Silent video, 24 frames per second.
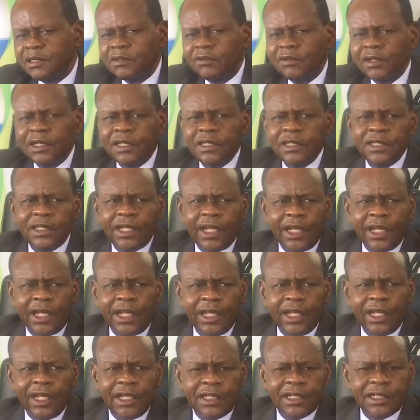we had
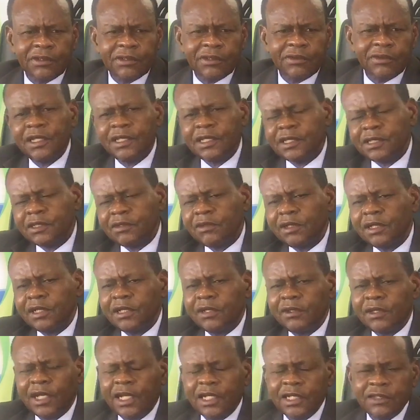tanks, we had this, we
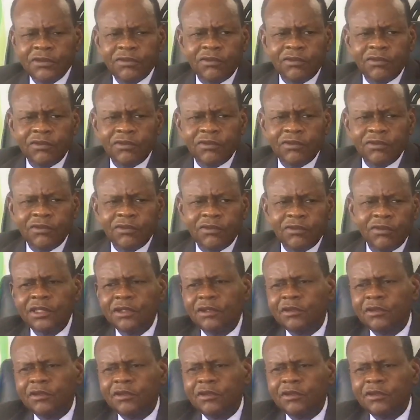had nice food to eat,